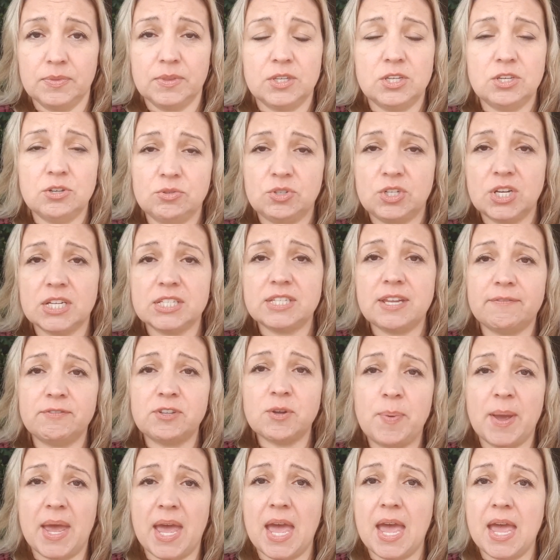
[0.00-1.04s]
You just have
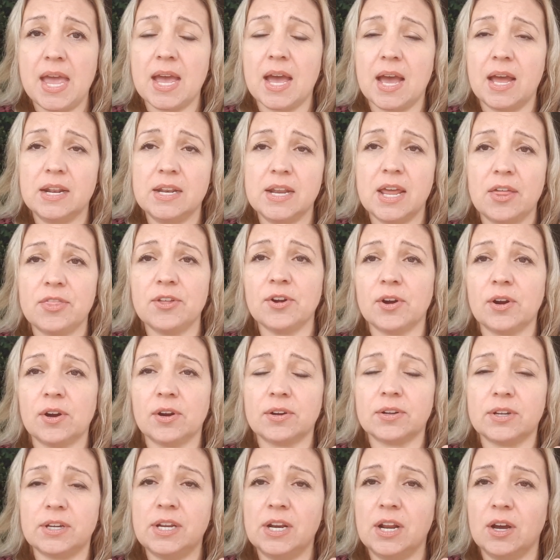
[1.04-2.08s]
to pay
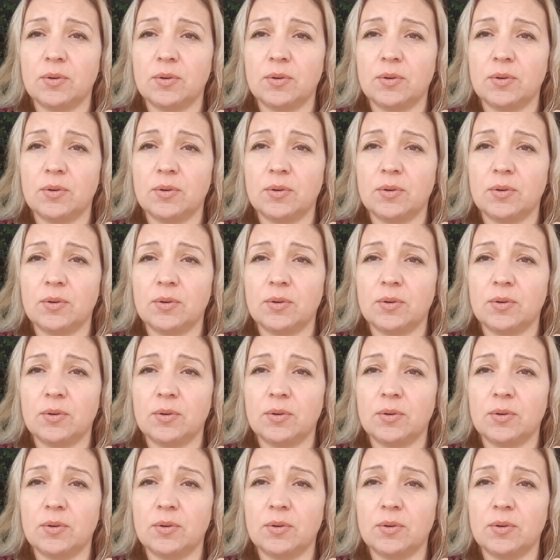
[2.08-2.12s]
another,